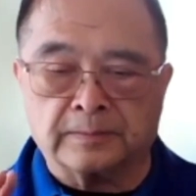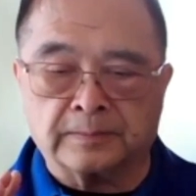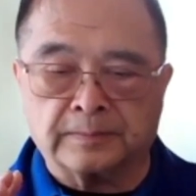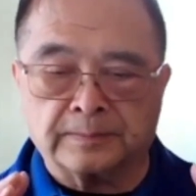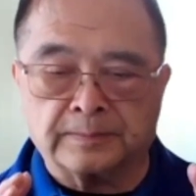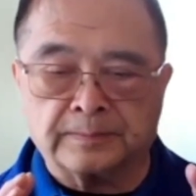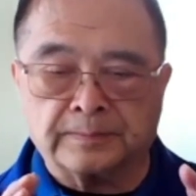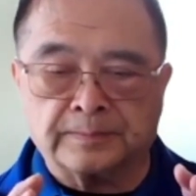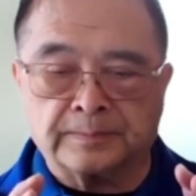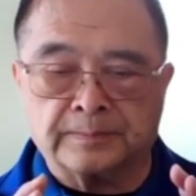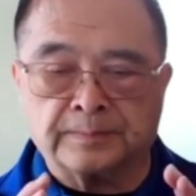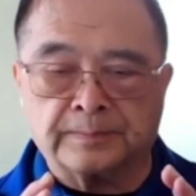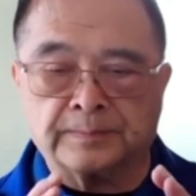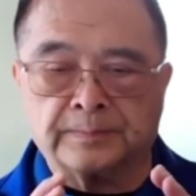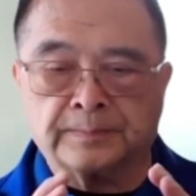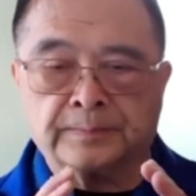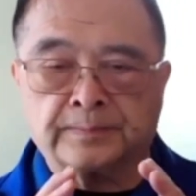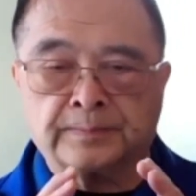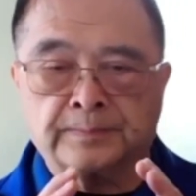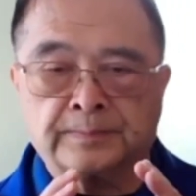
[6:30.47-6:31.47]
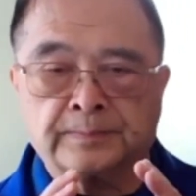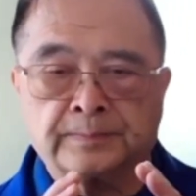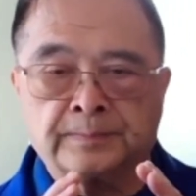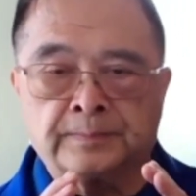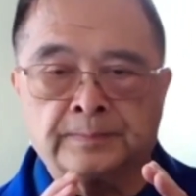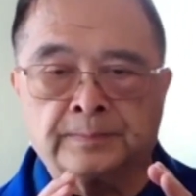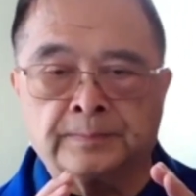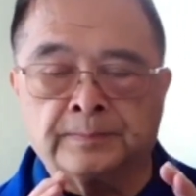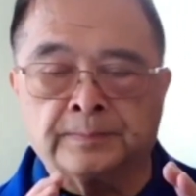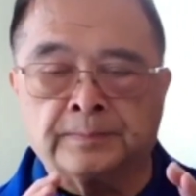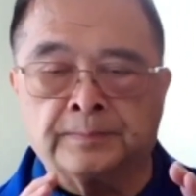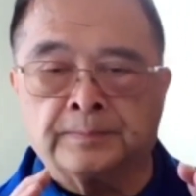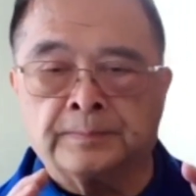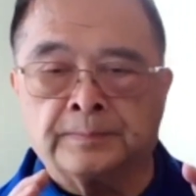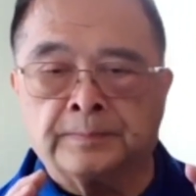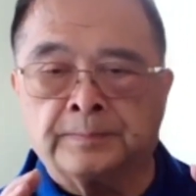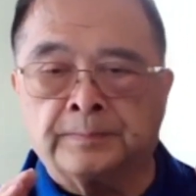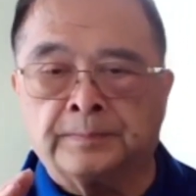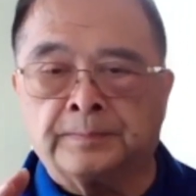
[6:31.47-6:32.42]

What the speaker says: (no one is talking)